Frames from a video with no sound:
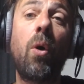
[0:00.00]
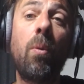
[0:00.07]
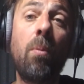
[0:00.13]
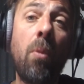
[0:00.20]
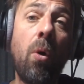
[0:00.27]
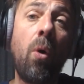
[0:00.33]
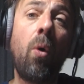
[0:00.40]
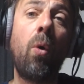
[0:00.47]

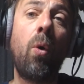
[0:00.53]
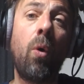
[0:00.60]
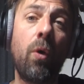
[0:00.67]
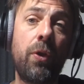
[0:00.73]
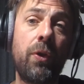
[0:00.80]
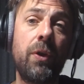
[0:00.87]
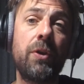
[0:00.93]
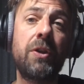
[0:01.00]
more
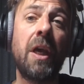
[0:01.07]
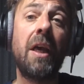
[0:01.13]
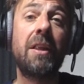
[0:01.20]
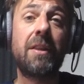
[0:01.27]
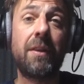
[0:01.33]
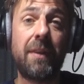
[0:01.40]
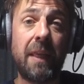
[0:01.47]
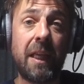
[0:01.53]
authors
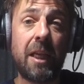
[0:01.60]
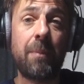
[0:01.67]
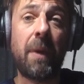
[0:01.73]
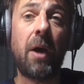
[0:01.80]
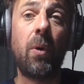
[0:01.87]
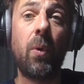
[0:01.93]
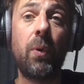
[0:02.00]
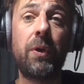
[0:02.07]
to think
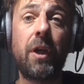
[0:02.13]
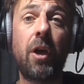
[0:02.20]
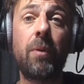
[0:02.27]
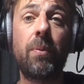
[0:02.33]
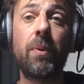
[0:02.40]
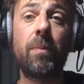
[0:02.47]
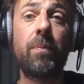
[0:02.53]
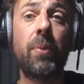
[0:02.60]
about
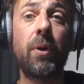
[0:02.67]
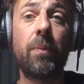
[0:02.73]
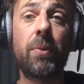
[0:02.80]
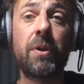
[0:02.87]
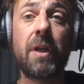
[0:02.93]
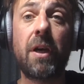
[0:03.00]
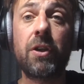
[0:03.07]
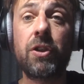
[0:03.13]
audiobook
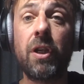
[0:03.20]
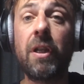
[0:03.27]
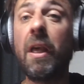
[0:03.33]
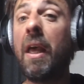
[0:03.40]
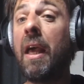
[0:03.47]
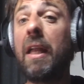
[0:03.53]
production.